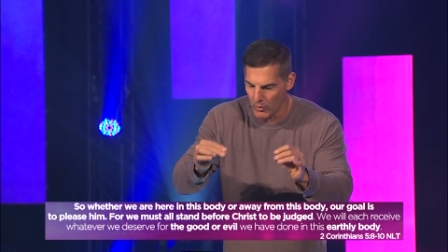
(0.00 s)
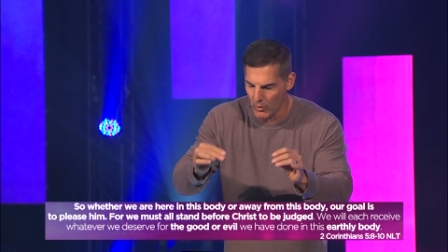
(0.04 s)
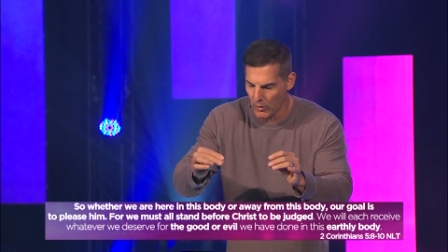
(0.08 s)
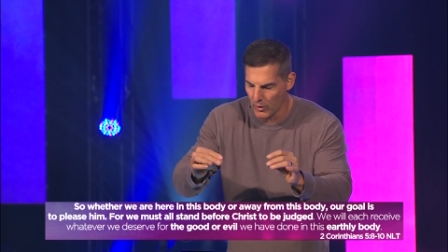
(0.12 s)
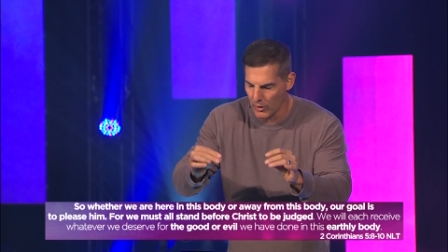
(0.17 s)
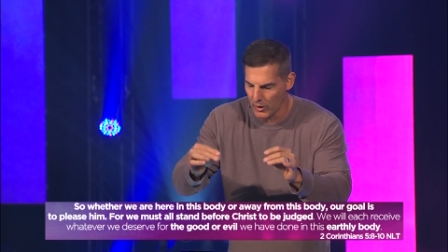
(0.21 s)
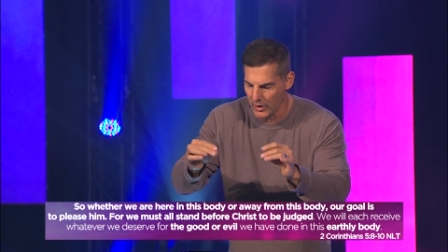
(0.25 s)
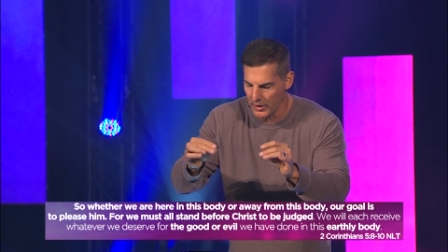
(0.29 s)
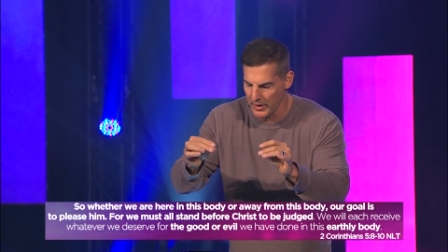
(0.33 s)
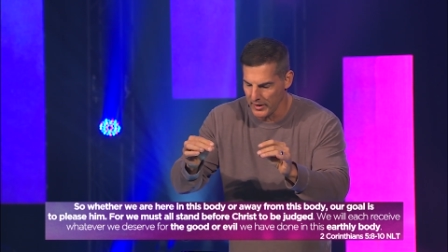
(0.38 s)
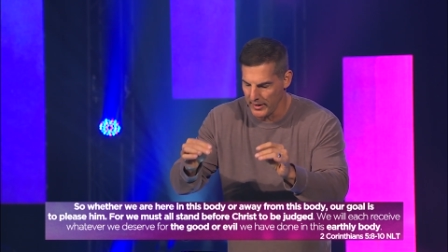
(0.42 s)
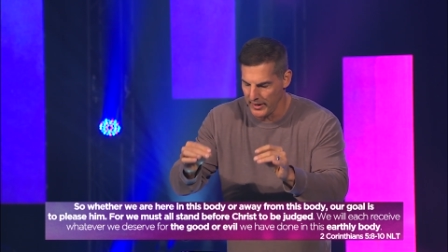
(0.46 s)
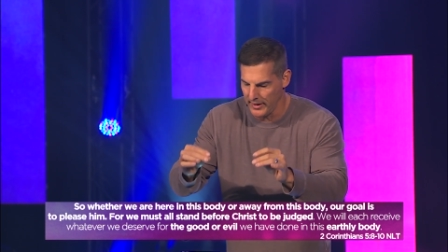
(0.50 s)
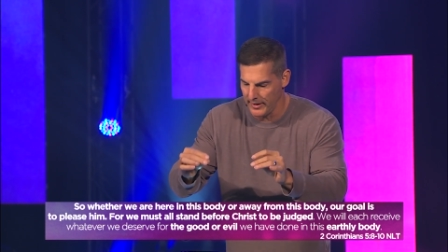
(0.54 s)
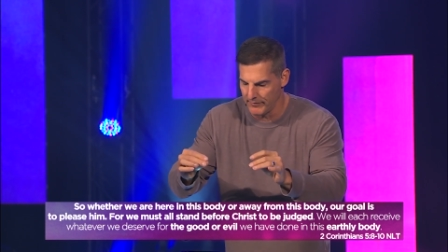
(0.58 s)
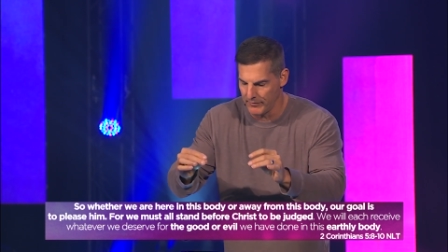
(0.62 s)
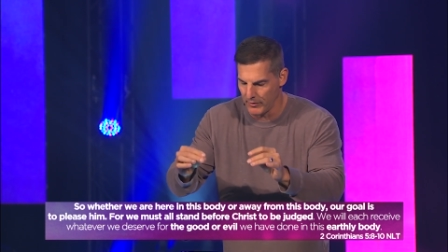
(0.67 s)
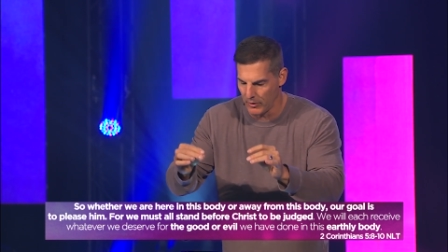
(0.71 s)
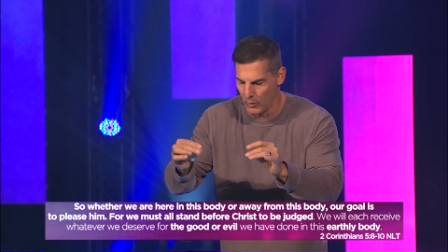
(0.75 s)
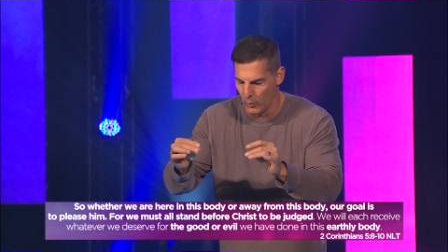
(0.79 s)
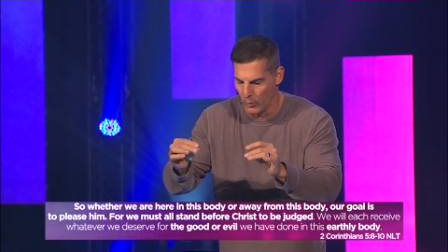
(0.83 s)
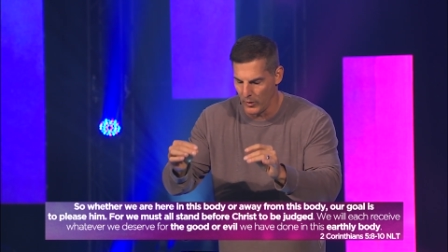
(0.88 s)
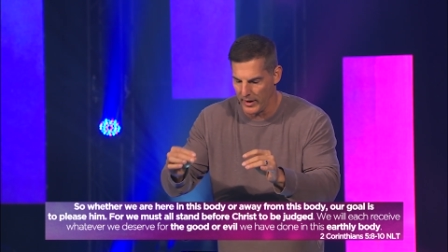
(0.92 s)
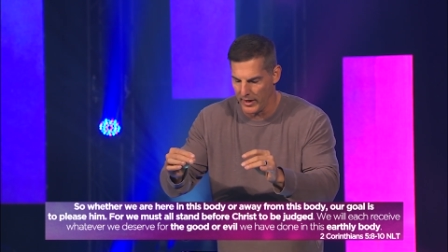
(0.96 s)
or
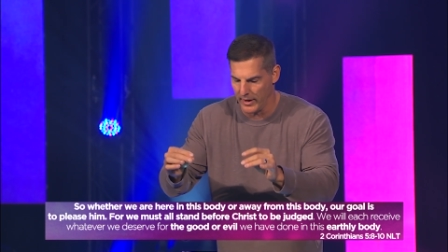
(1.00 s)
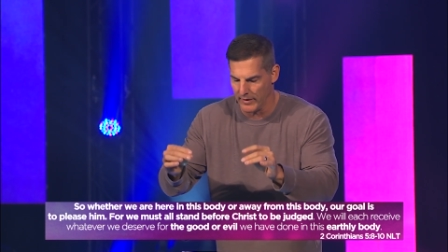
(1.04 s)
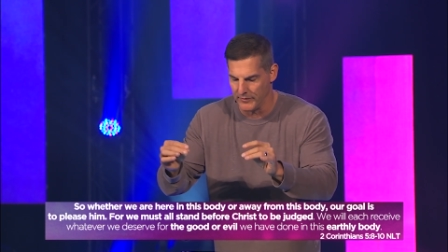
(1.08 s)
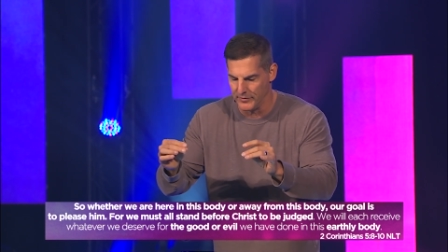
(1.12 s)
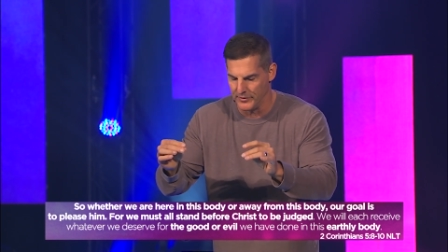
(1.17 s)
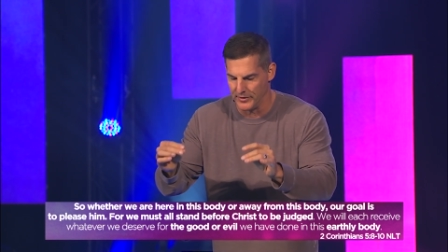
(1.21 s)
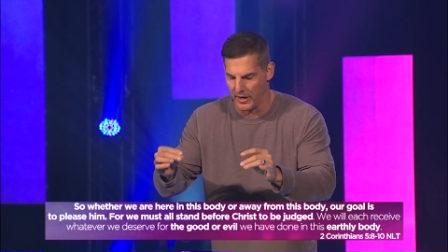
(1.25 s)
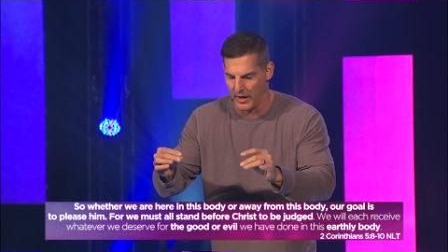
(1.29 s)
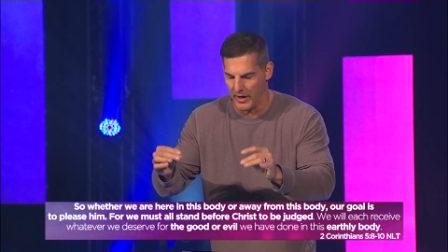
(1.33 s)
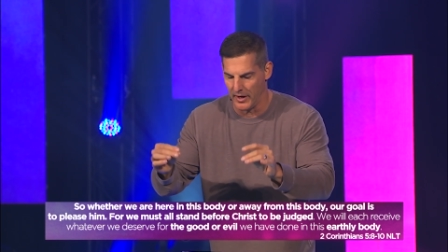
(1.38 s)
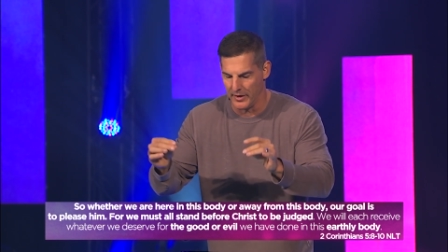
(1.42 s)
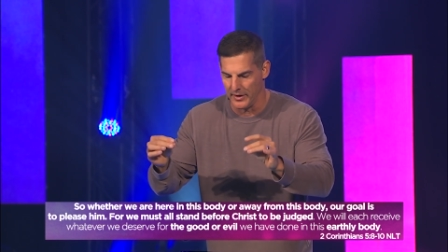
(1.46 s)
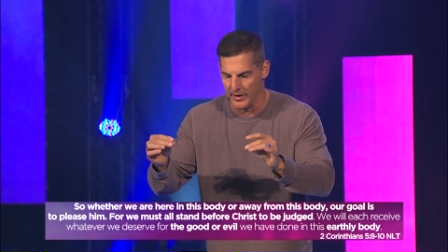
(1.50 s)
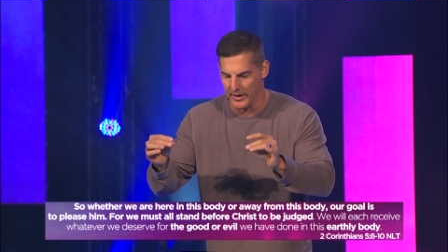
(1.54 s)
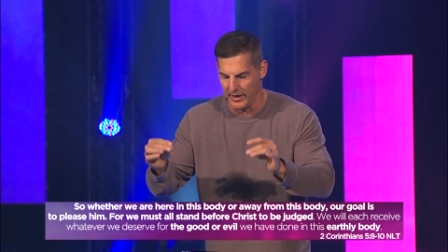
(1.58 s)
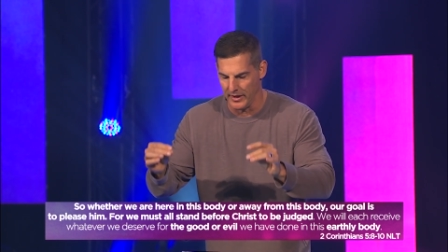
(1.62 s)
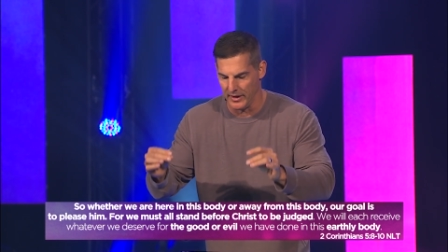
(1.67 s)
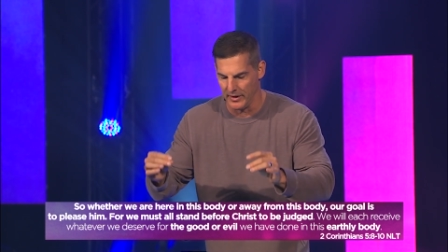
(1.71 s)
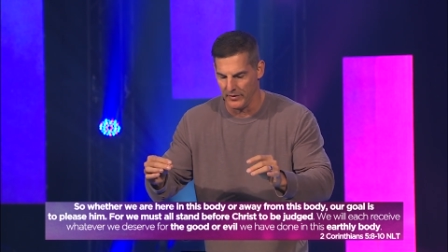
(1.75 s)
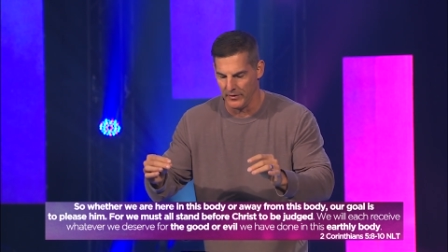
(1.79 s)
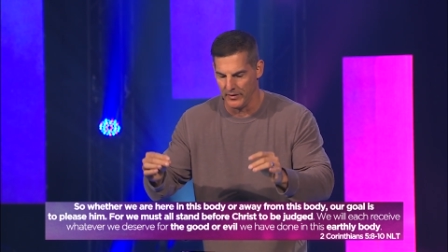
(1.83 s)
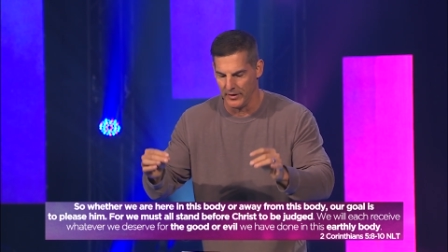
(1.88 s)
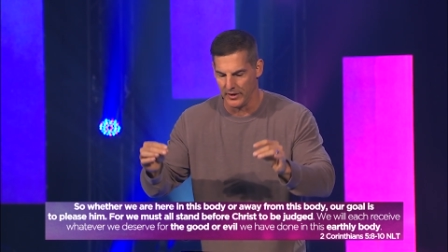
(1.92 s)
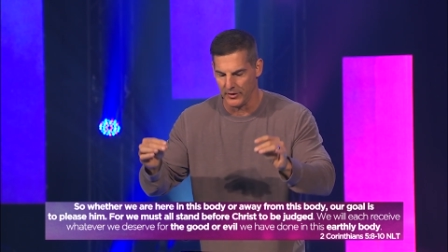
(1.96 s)
evil we have done in